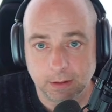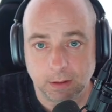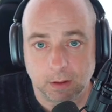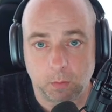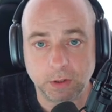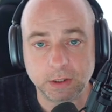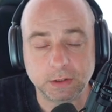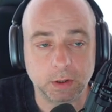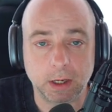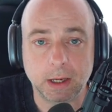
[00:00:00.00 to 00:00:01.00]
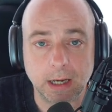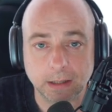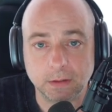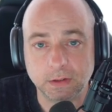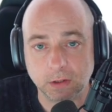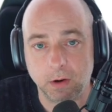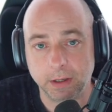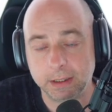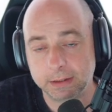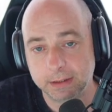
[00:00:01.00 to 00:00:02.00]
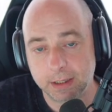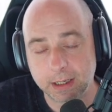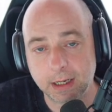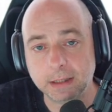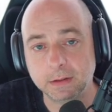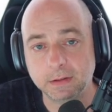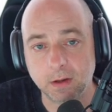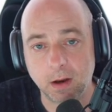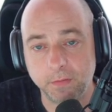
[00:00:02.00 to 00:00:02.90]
we just took a collective sigh of